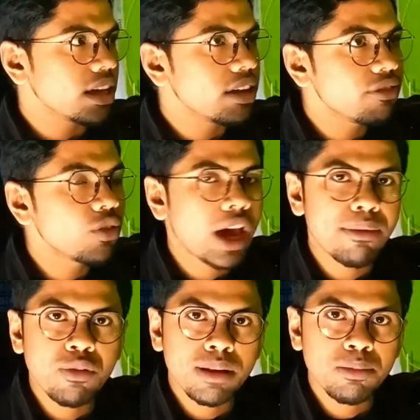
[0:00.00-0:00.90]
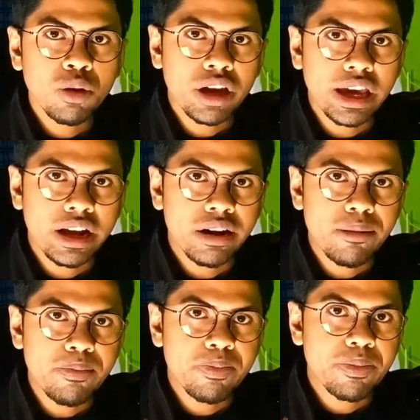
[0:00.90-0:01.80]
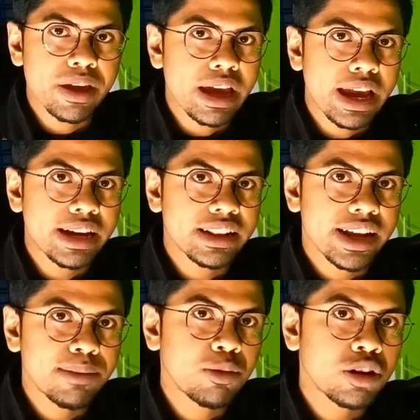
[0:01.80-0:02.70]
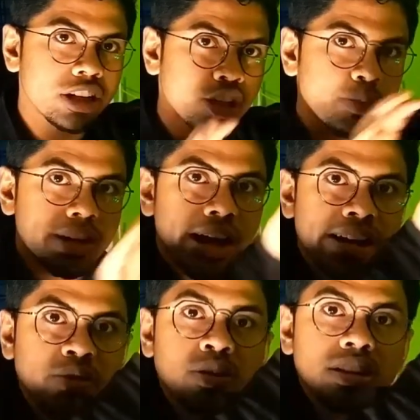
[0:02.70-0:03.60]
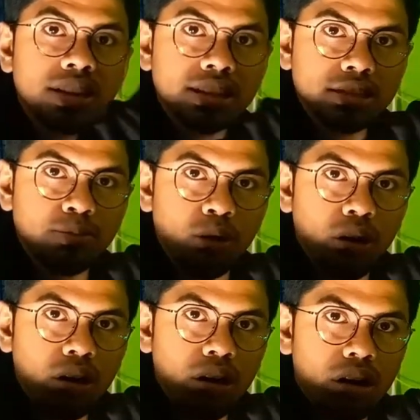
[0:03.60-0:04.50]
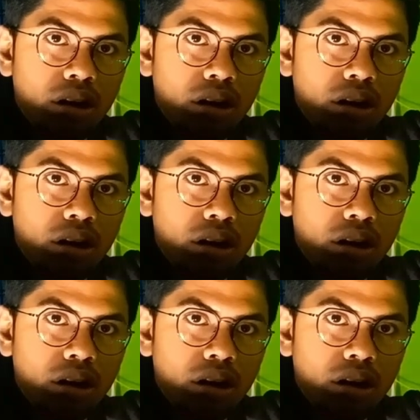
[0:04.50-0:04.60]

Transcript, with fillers: If you have one block here, and that block need to be connected with this block,